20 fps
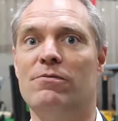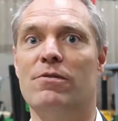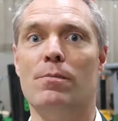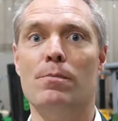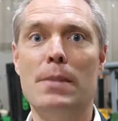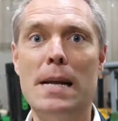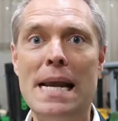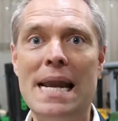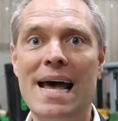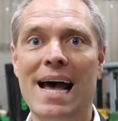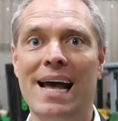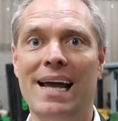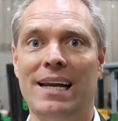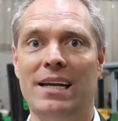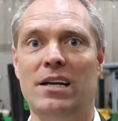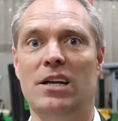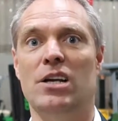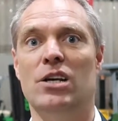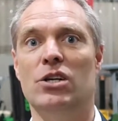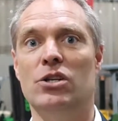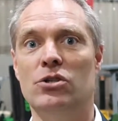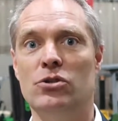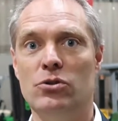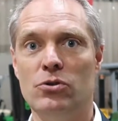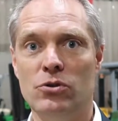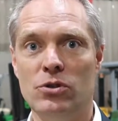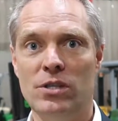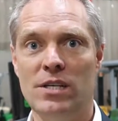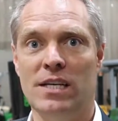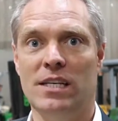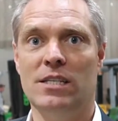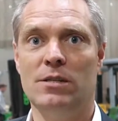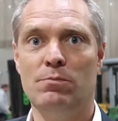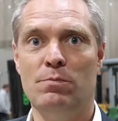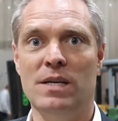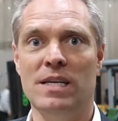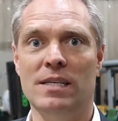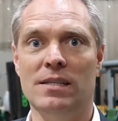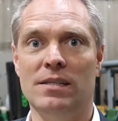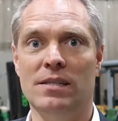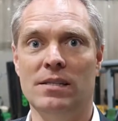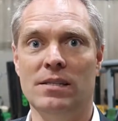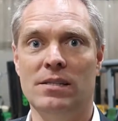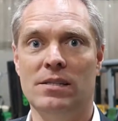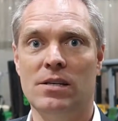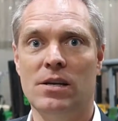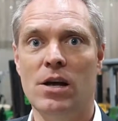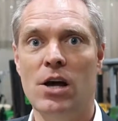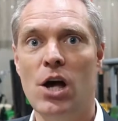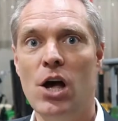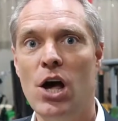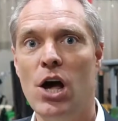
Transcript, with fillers: from 9 to 6 pieces.